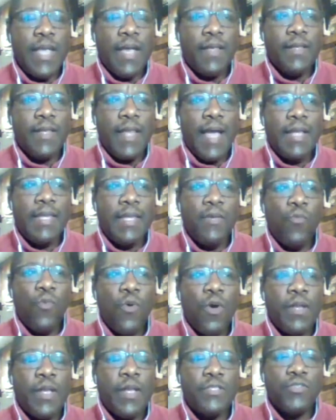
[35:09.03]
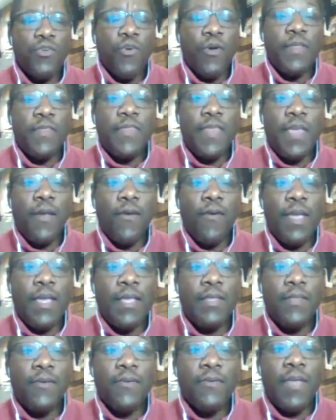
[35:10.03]
in '91. I started there
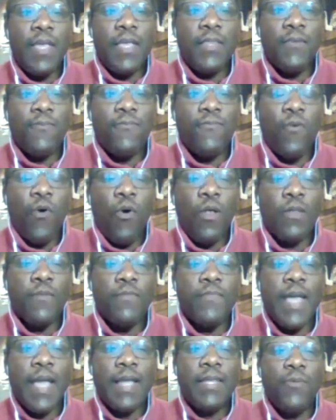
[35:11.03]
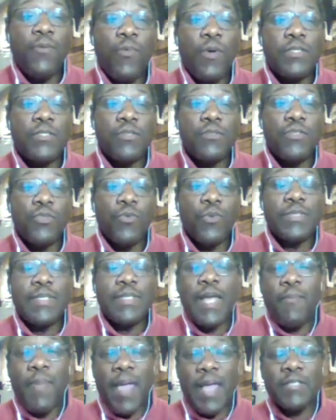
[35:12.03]
in the fall of '91. So
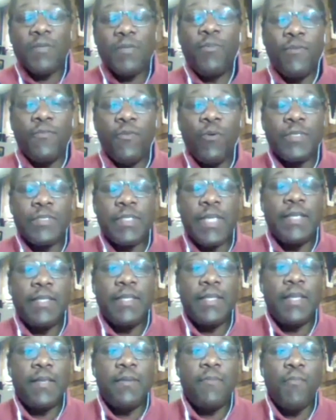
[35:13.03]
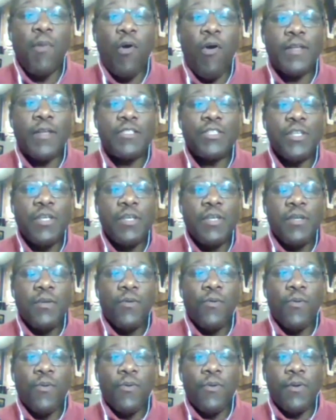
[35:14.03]
Georgetown basketball, of course, ended in March,
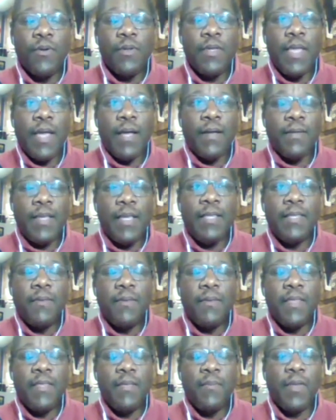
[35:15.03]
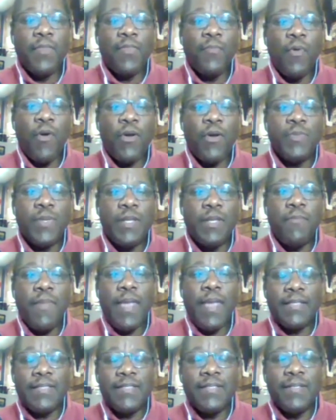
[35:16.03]
in the month of March. We didn't
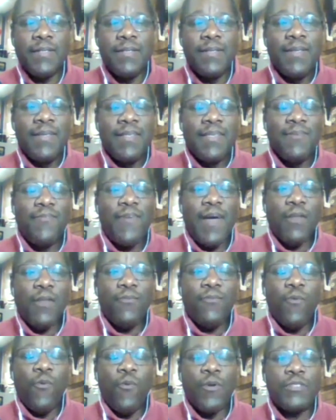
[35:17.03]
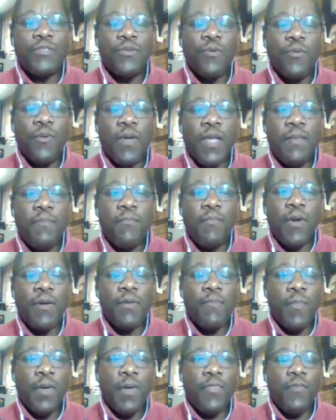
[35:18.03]
make it to the Final Four. So in
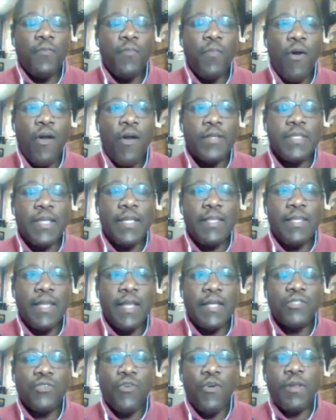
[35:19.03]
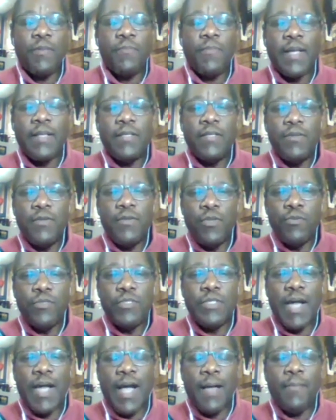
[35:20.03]
month of March, and then I started my new
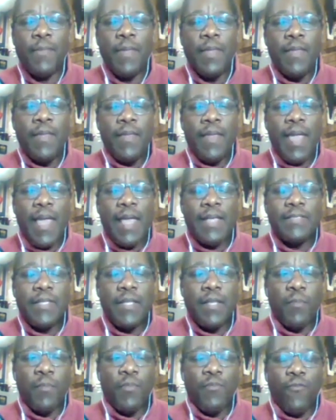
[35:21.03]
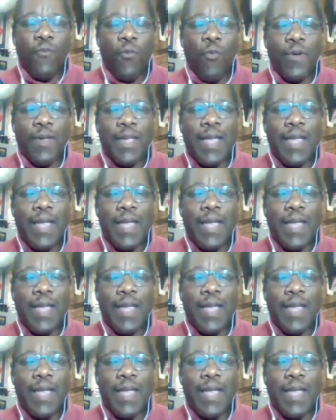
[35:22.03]
job as the number 3